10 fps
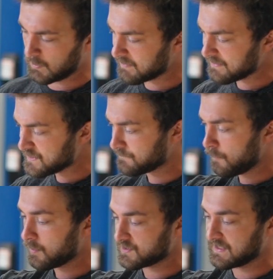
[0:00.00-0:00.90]
We've got these
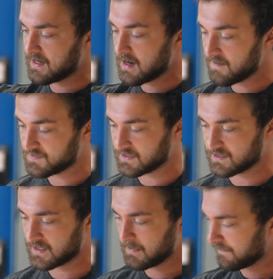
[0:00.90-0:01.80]
4 standoffs. It's
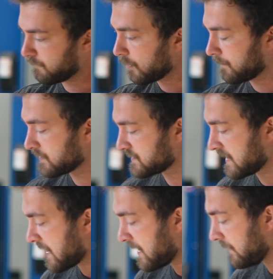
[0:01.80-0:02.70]
going to be 4 per
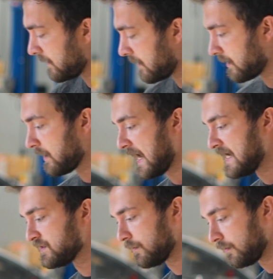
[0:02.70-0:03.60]
side, 8
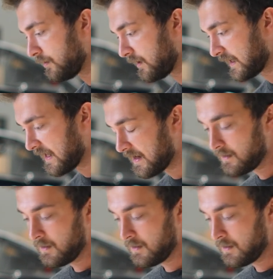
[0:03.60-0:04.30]
total on a kit.